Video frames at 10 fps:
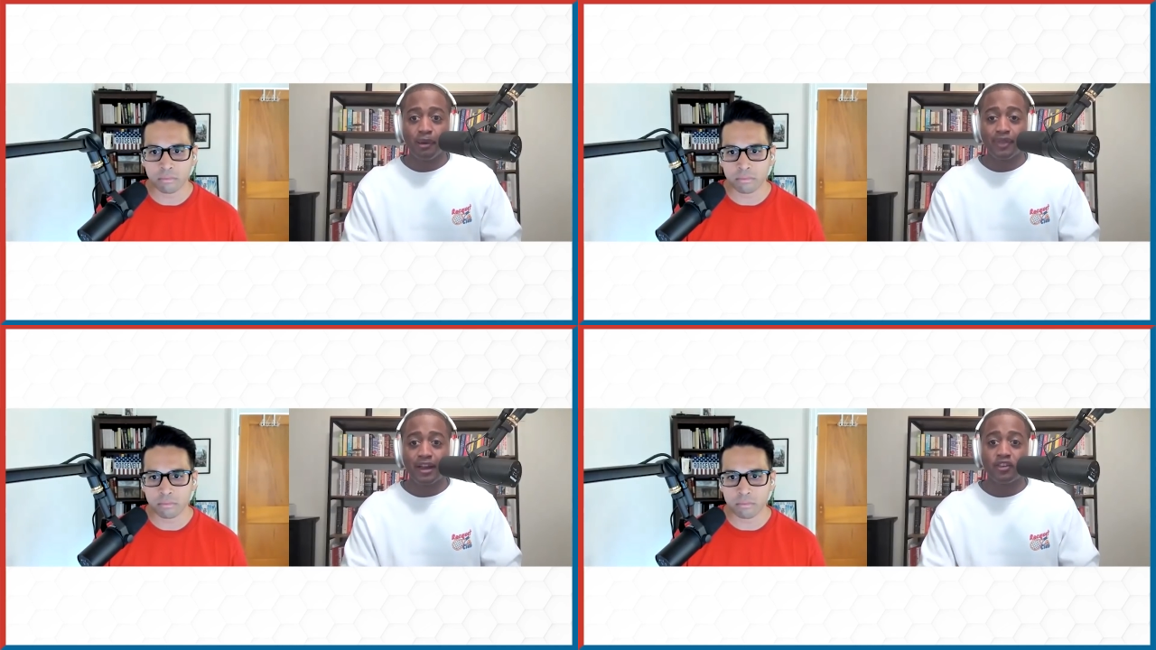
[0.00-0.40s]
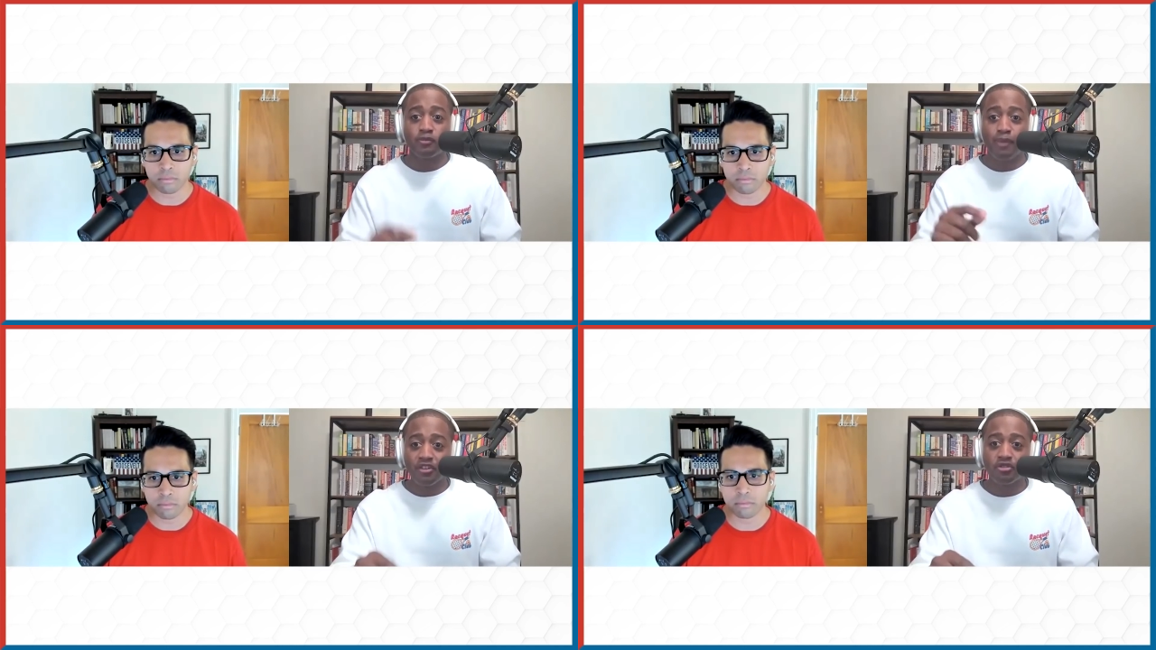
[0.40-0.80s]
Speaker 1: about that,
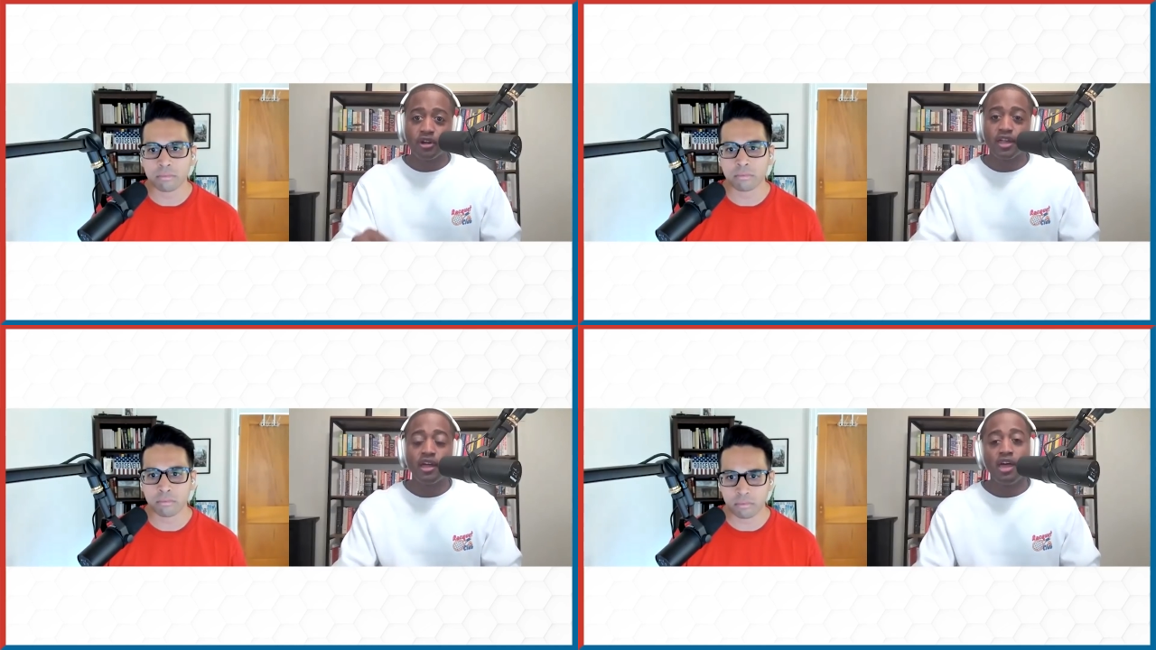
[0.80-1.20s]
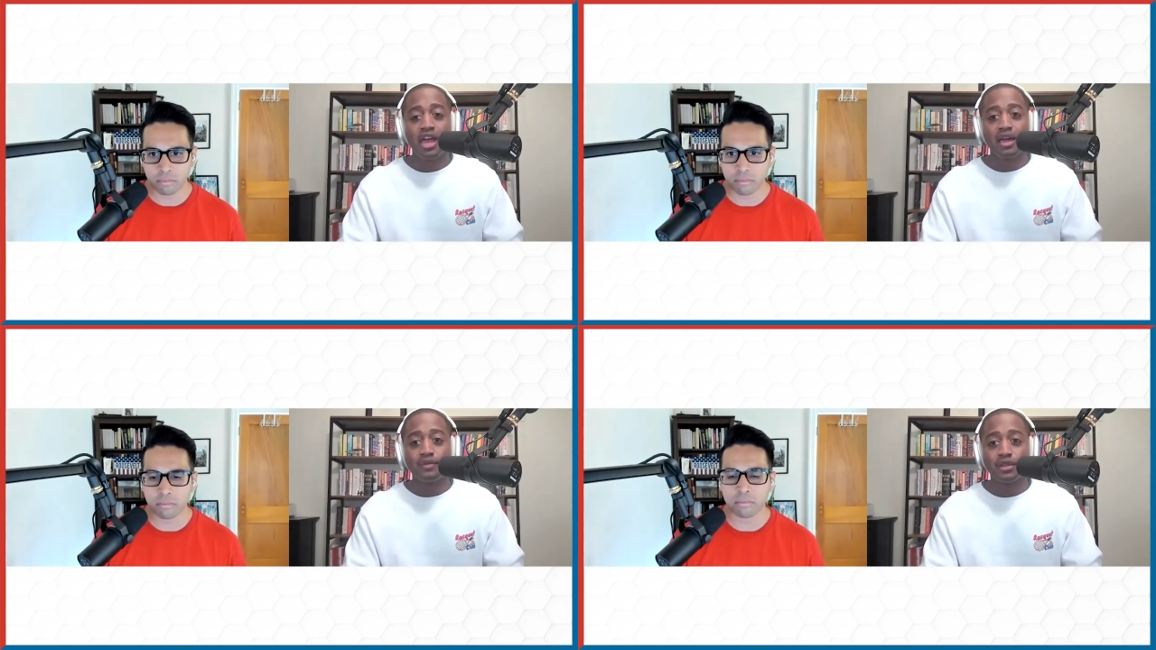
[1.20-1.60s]
especially
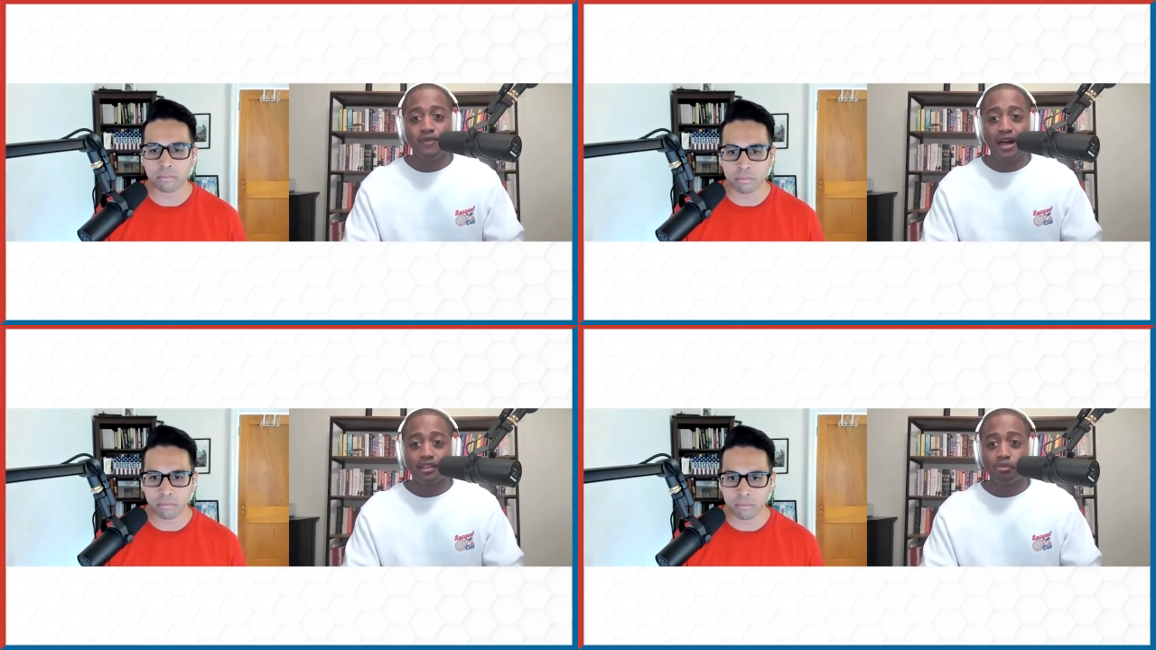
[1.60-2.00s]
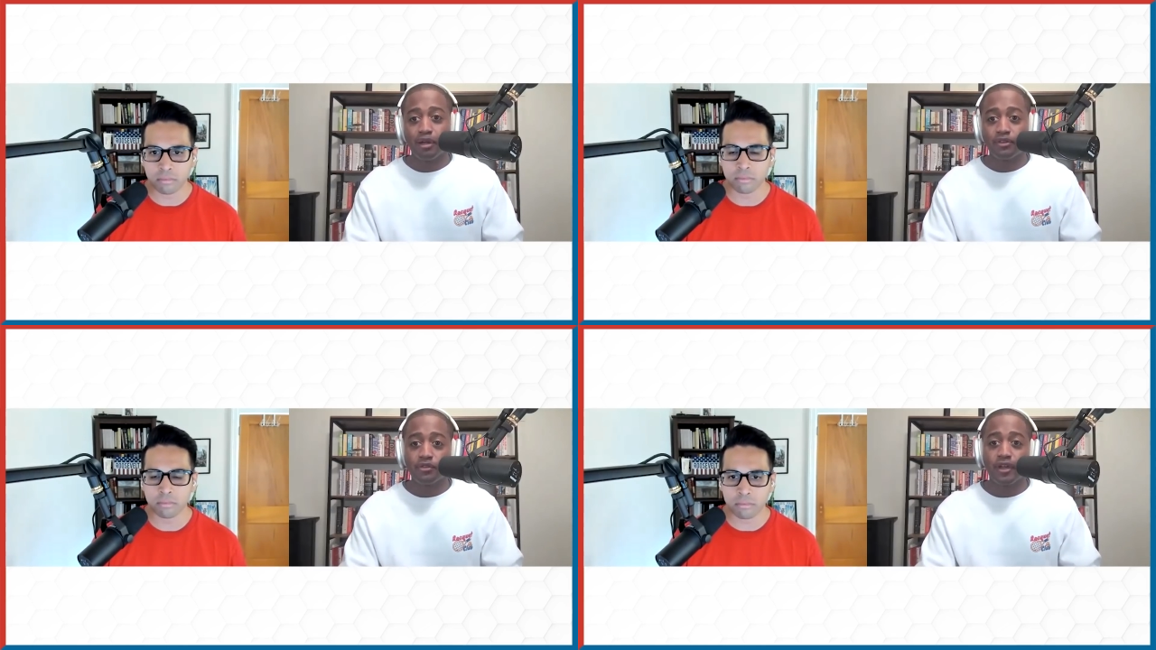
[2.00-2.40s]
given the fact that
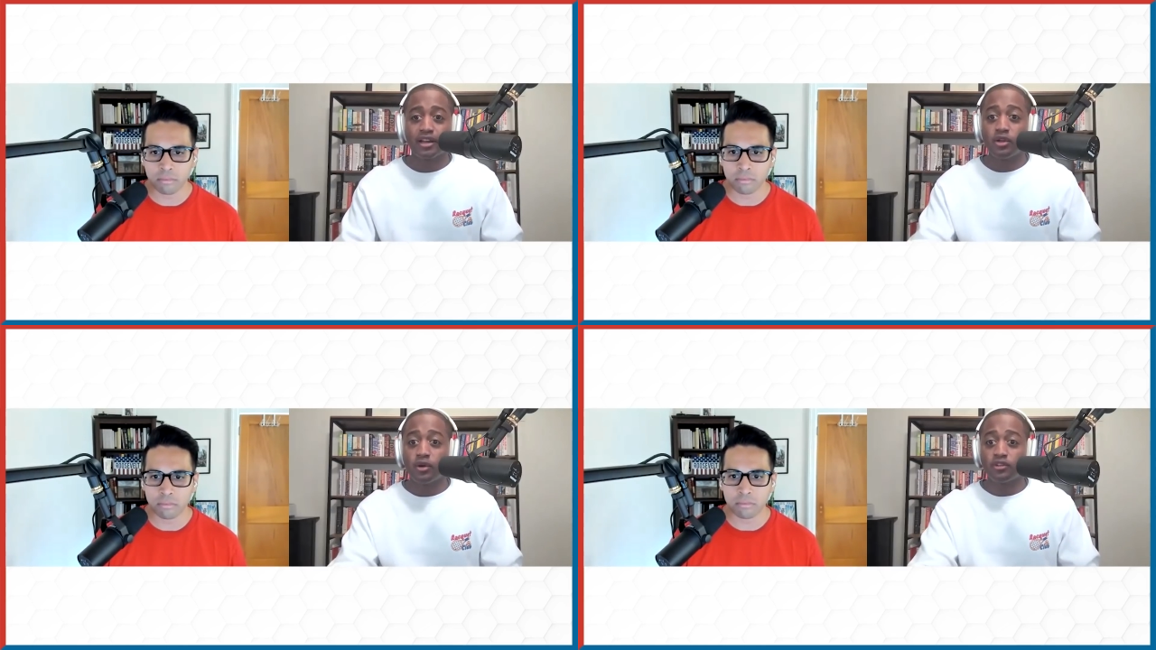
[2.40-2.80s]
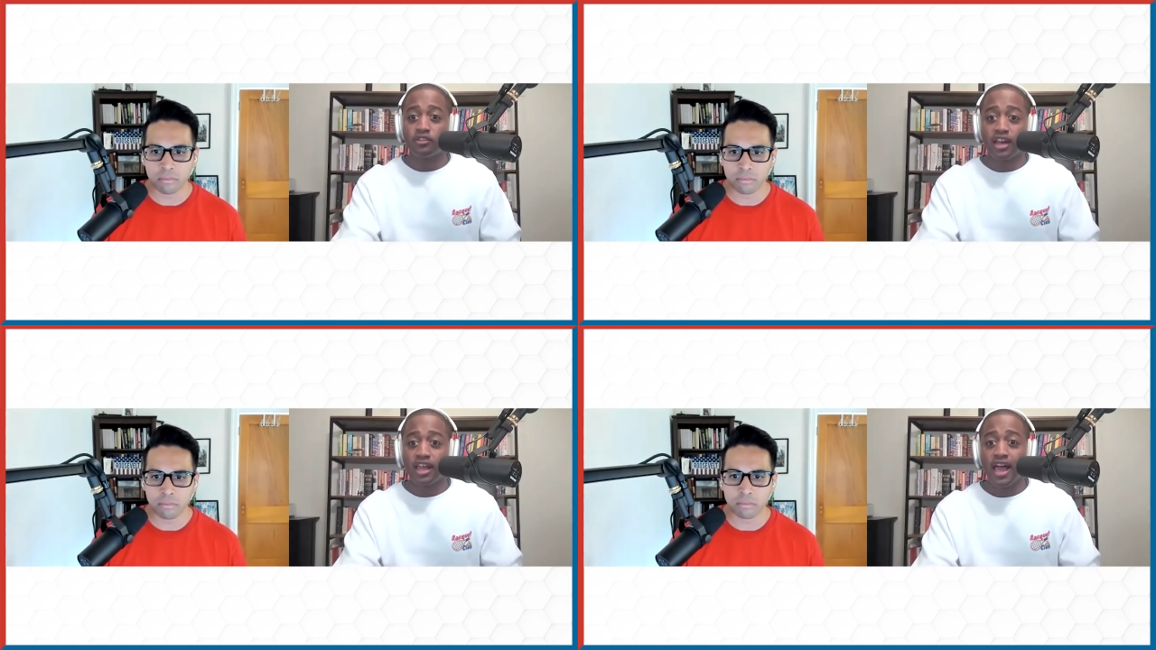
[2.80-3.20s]
places like New York
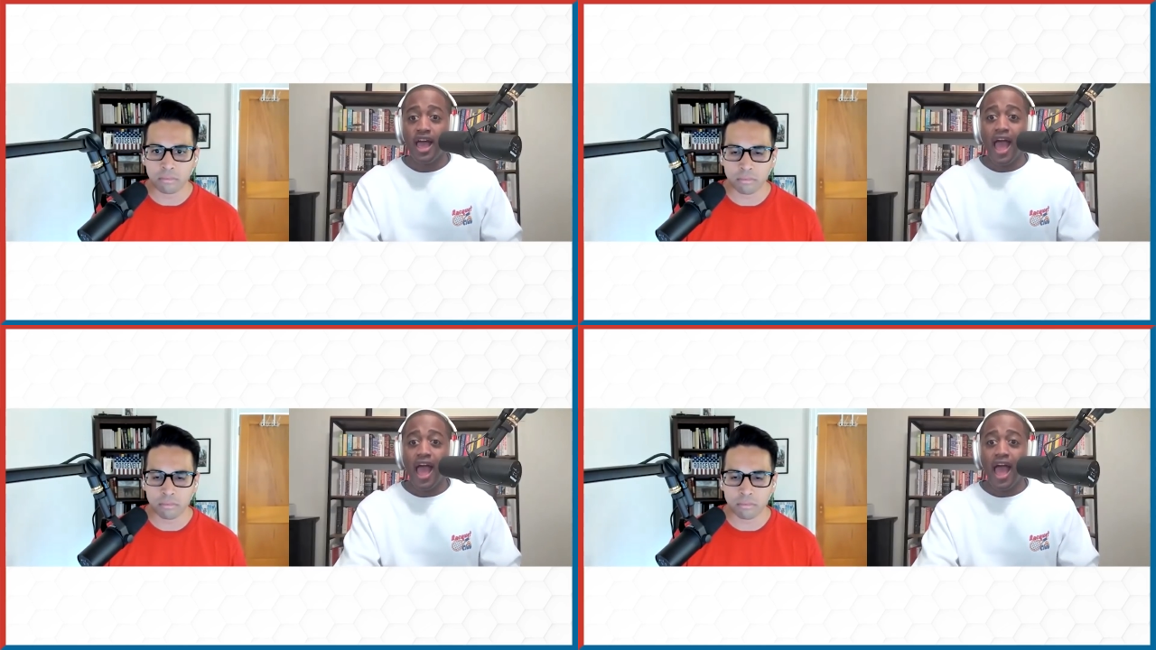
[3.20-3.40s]
City